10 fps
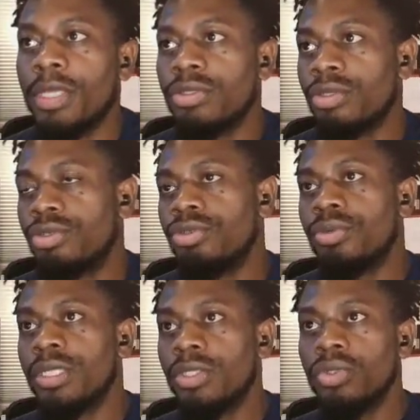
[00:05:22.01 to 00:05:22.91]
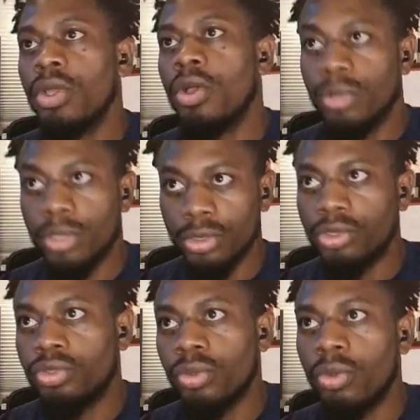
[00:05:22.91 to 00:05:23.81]
you're doing a slow,
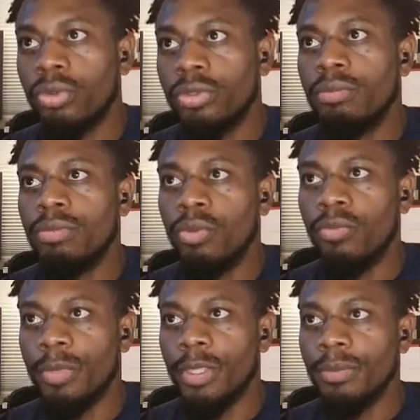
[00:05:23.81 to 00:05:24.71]
controlled movement.